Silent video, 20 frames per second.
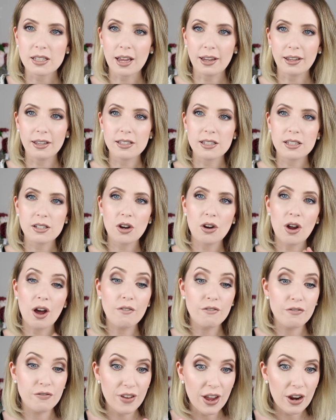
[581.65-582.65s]
Like, it's got
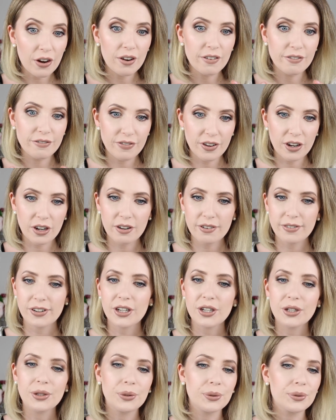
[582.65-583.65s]
a very, very,
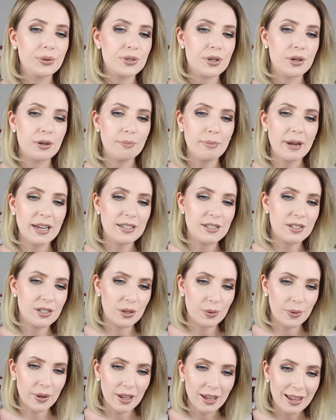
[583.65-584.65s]
very cool tone base
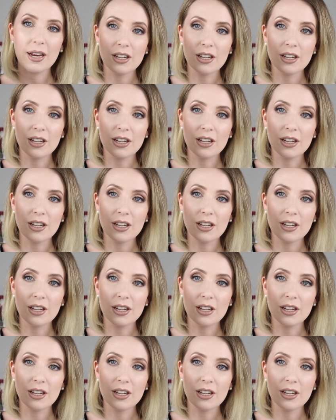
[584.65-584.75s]
to it.